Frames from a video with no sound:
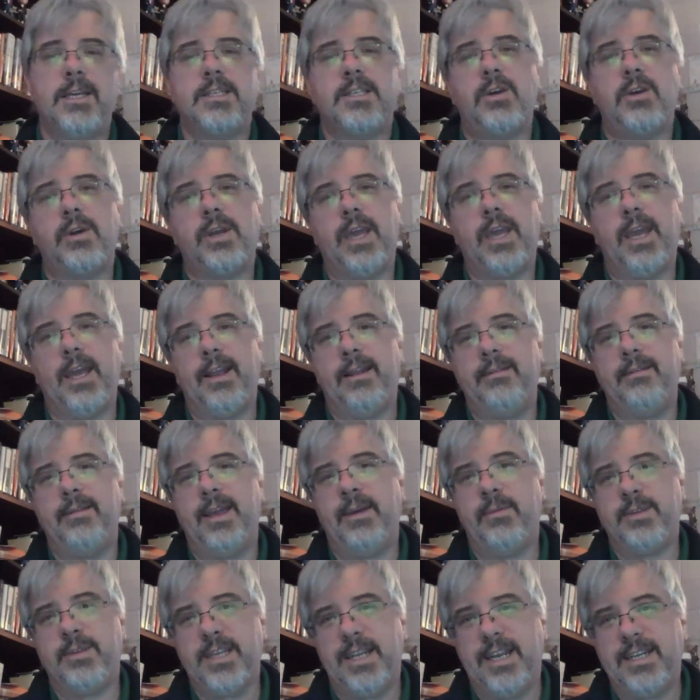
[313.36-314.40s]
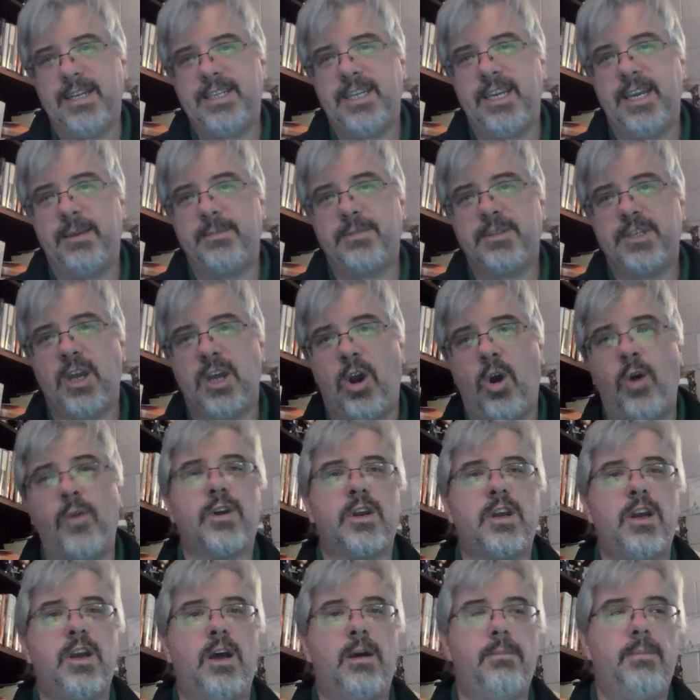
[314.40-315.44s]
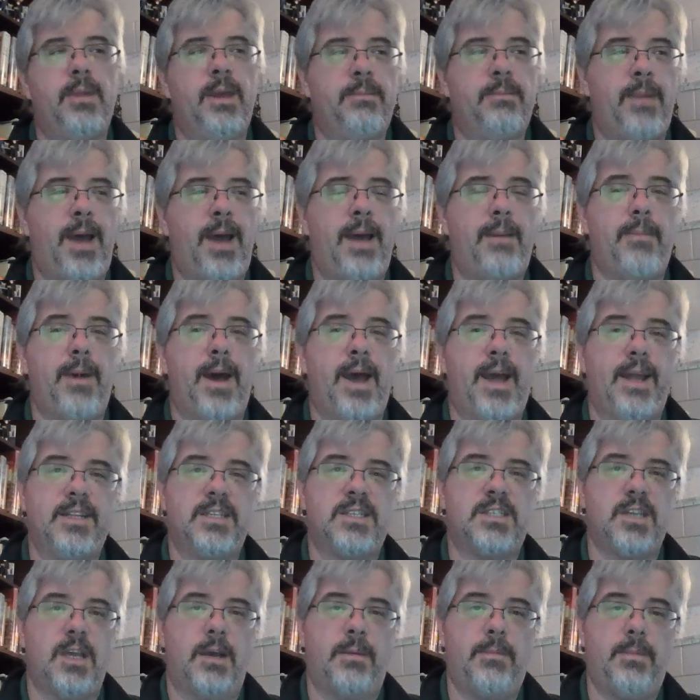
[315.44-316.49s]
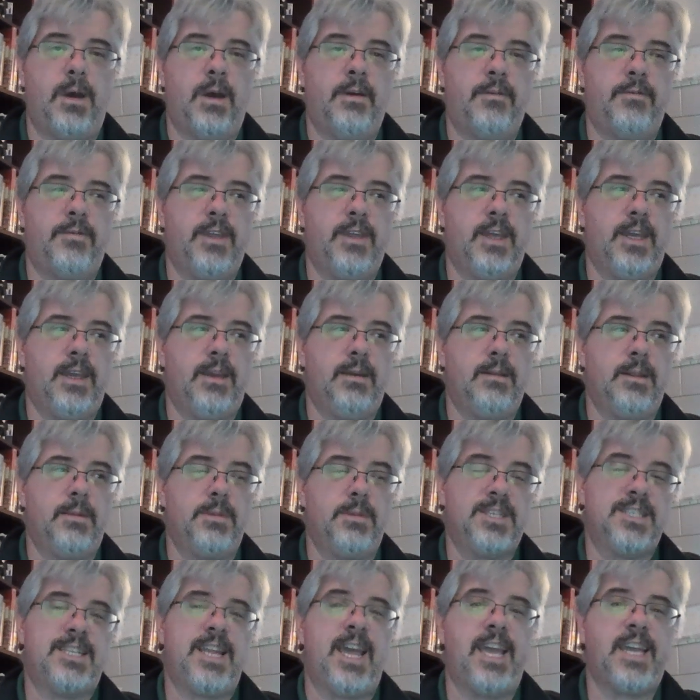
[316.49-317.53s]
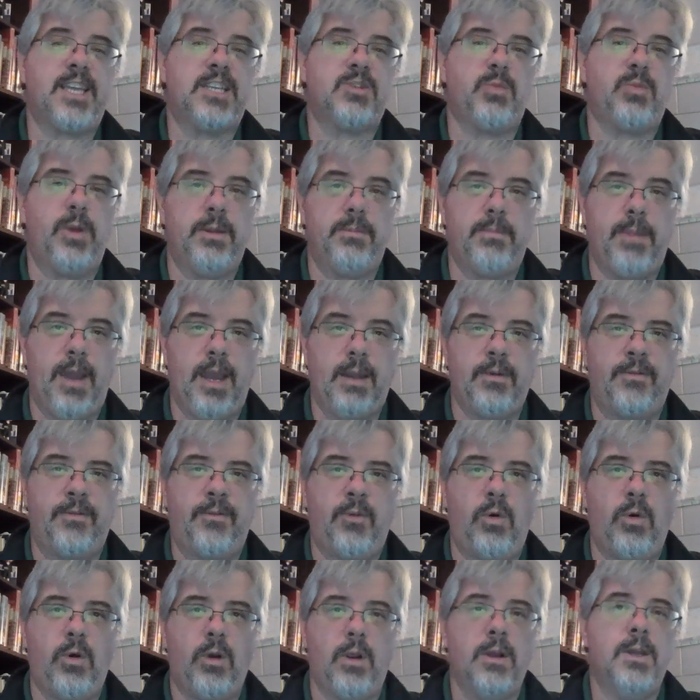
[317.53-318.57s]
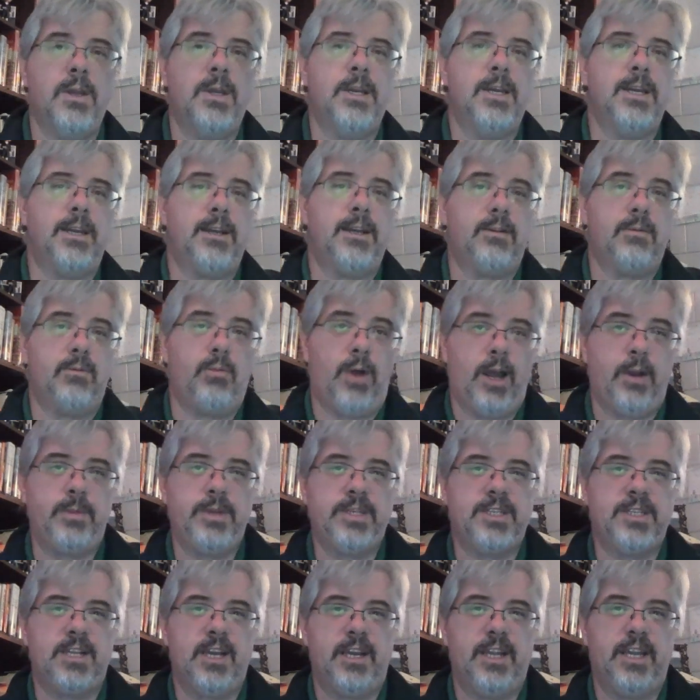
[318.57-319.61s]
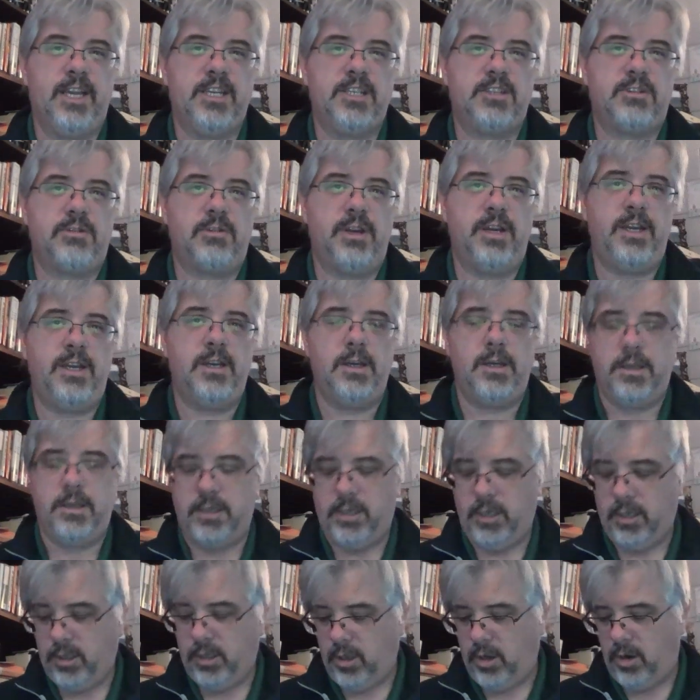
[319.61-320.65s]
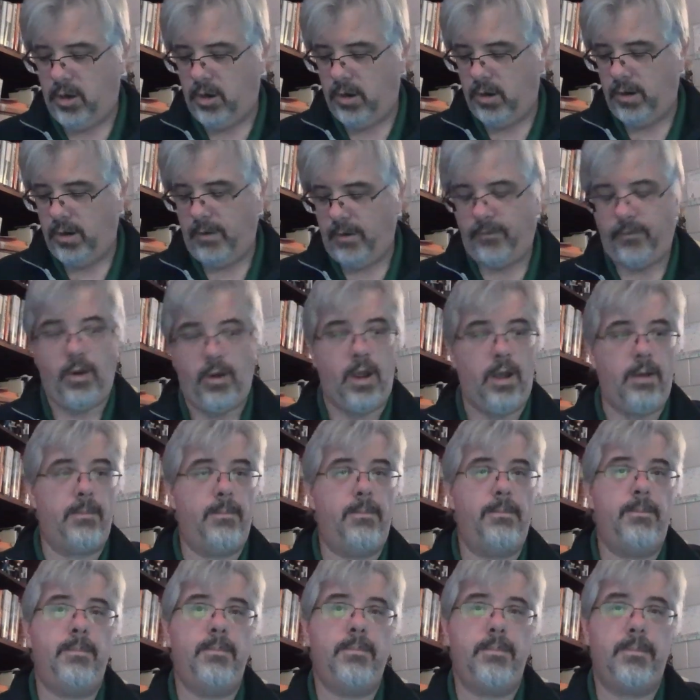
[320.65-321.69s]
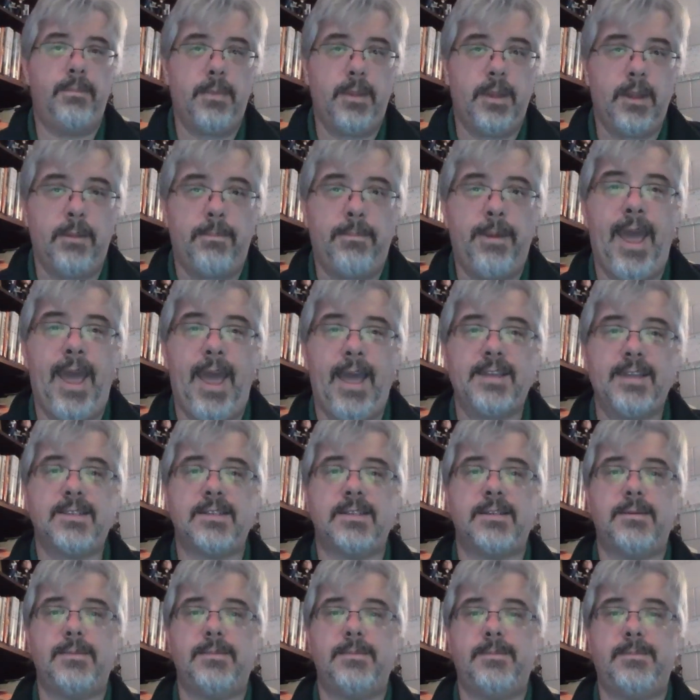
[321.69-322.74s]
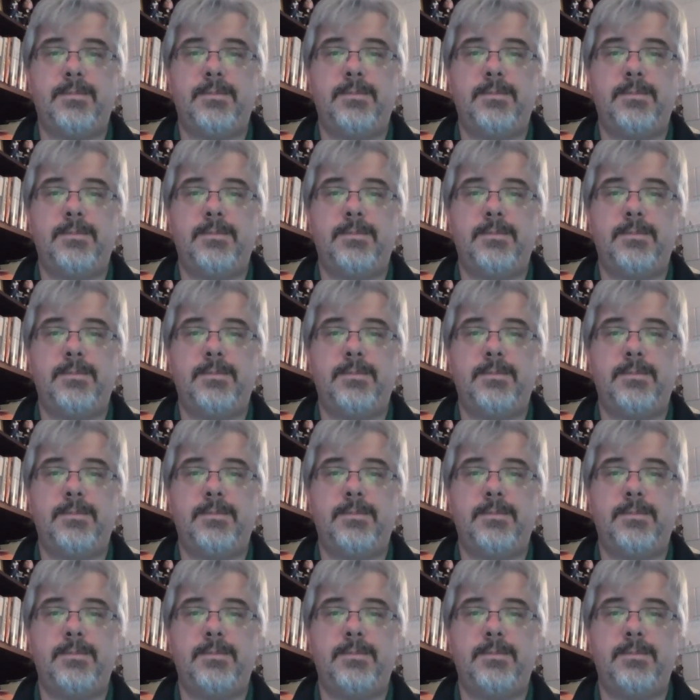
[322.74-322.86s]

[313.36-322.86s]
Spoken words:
So again, it was an attempt to overcome, in my mind, some of the mistakes we had made before. Why do we study history? To learn from the past.